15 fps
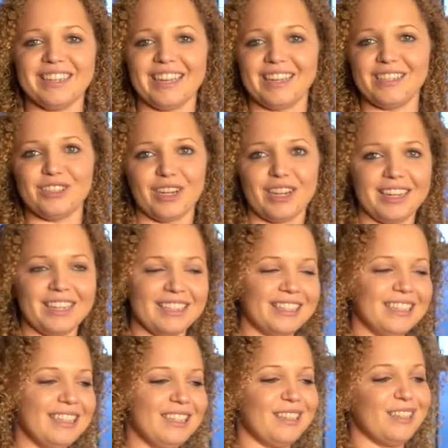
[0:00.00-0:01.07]
Hey, John,
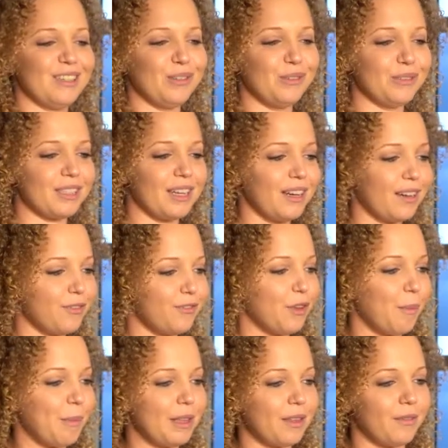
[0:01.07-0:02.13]
who's
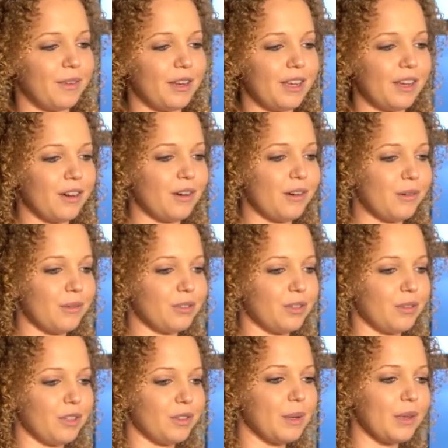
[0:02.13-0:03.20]
filming the video, so
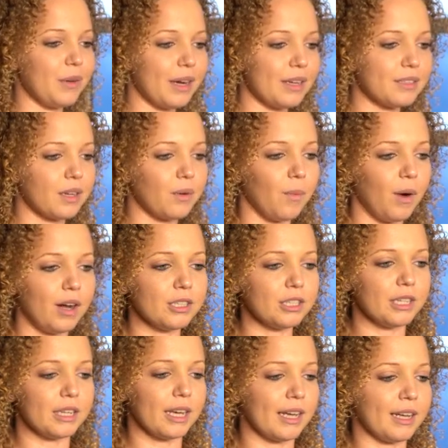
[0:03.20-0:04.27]
this way you guys can watch
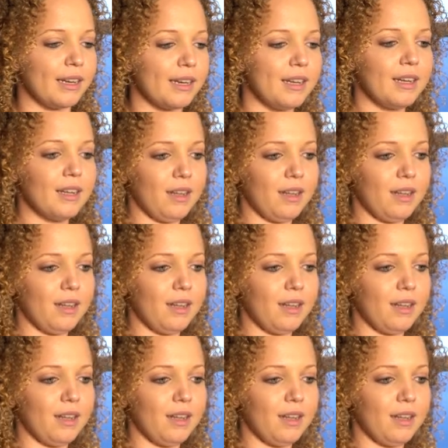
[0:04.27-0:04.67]
it again.